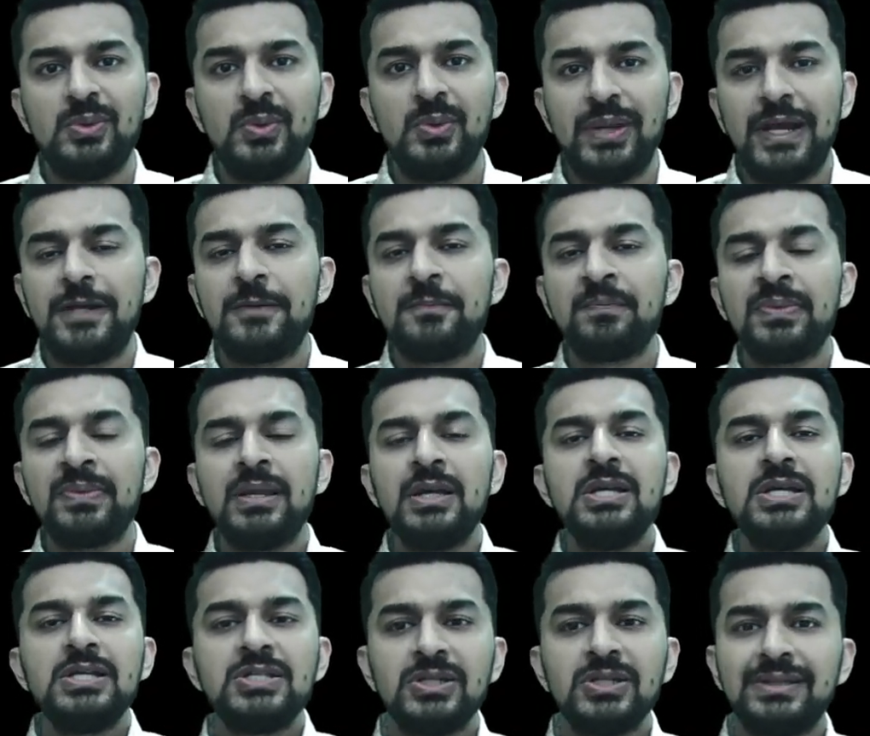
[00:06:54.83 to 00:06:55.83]
Right?
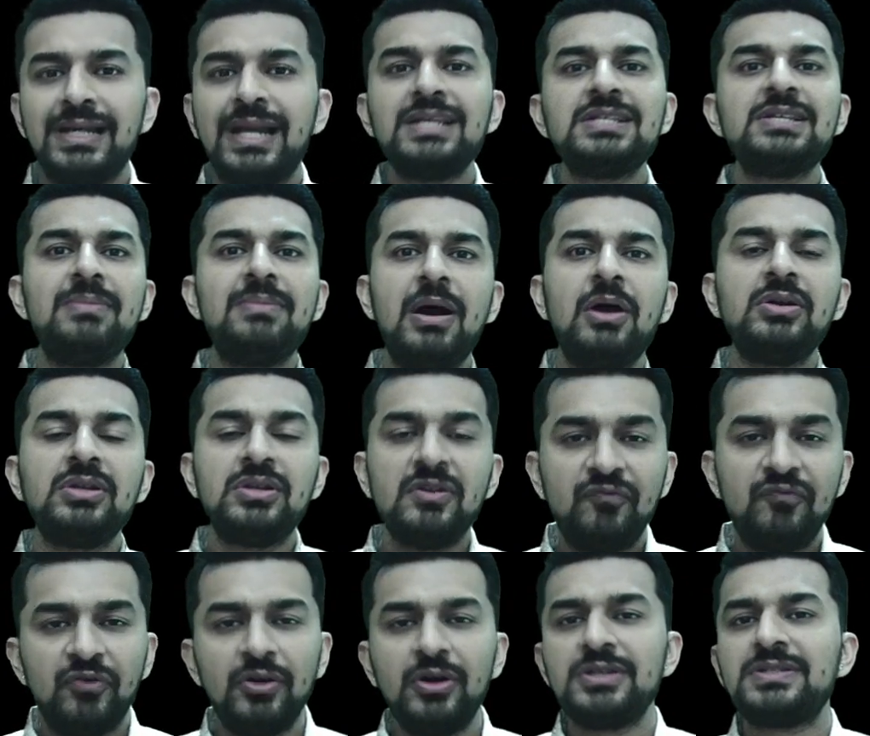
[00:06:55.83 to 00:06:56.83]
So that is about the
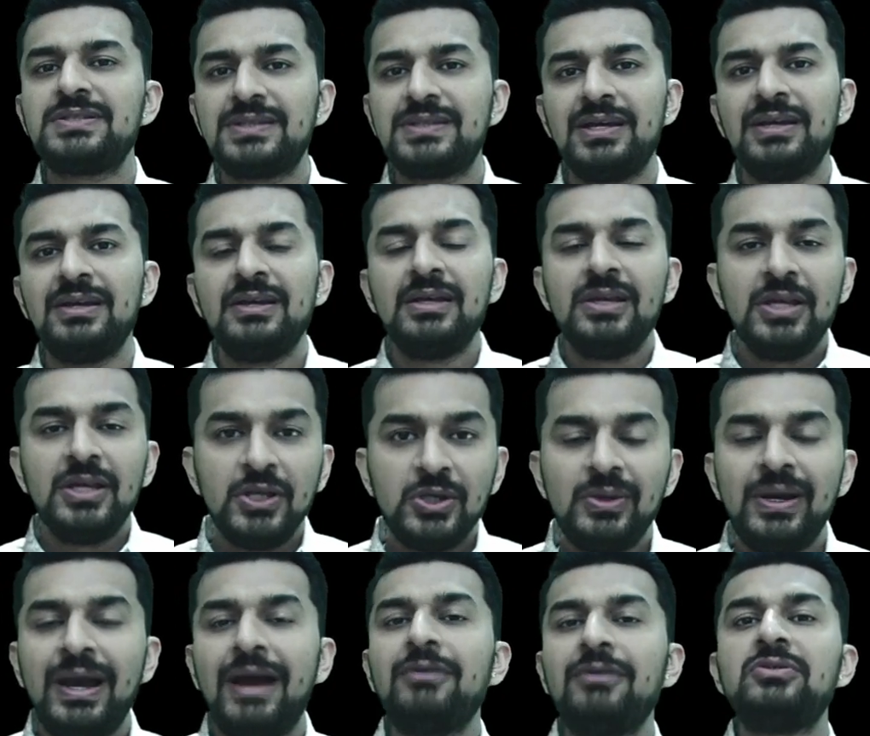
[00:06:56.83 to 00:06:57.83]
first thing.
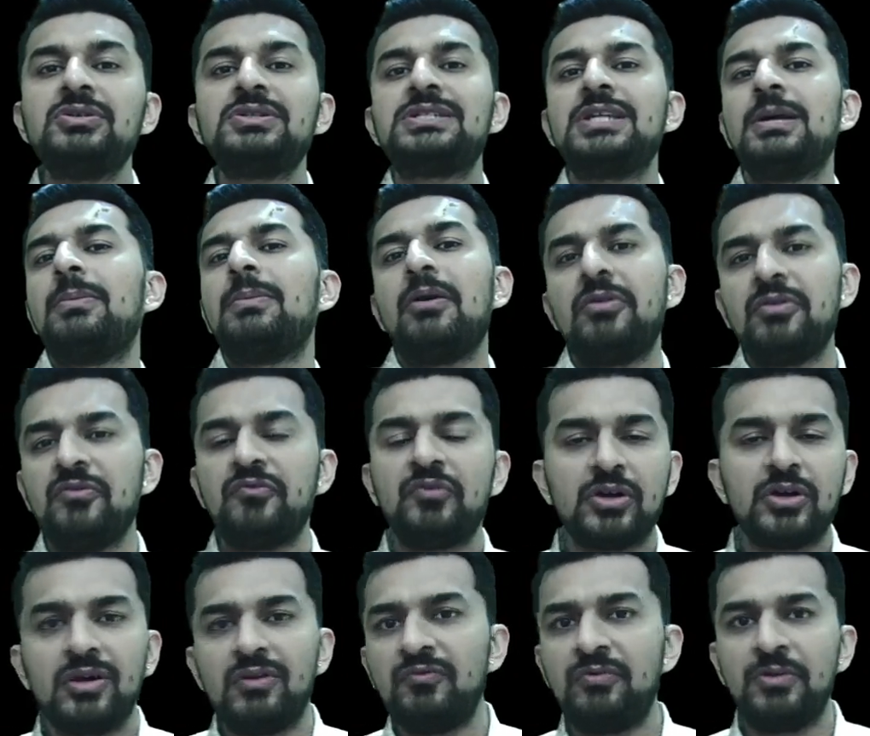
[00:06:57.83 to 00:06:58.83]
You have to step out of
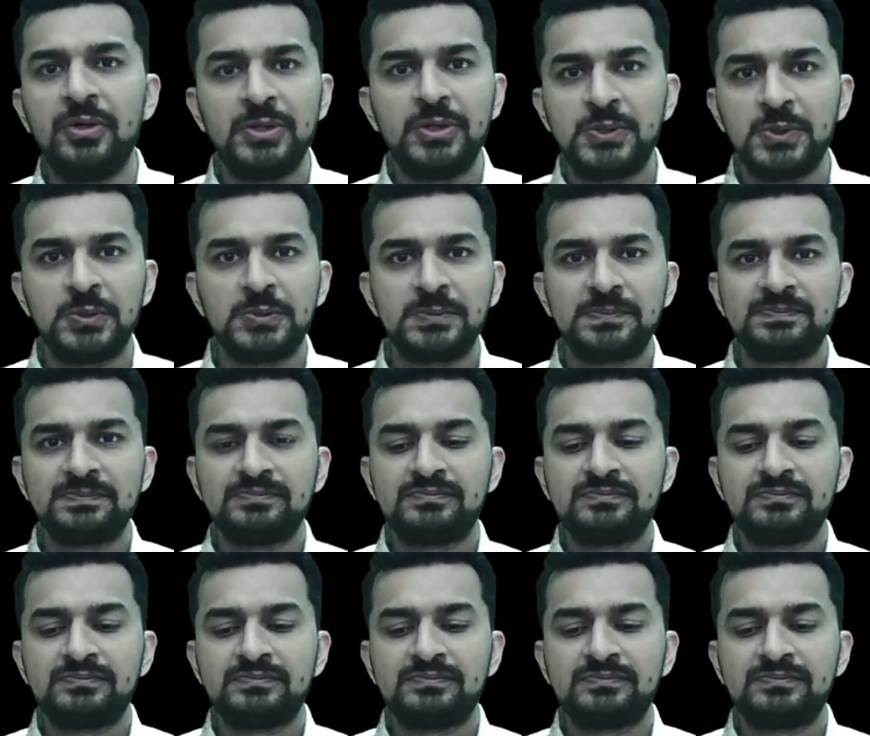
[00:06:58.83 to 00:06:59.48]
your comfort zone.